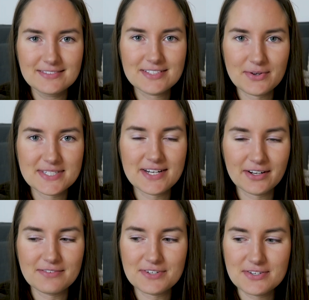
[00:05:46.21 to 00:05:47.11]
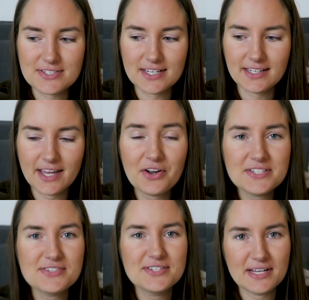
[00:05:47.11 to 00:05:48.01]
so it's not confusing, and
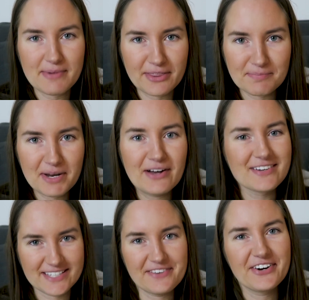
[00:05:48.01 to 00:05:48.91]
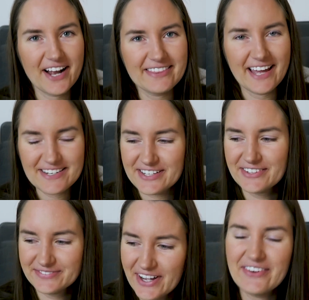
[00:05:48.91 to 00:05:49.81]
also to take my thumbnail because I forgot that
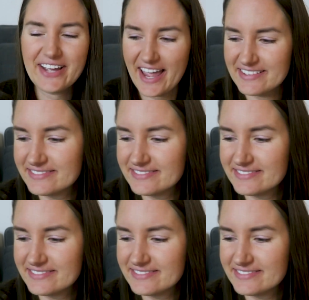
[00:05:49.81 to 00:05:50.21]
too. Okay,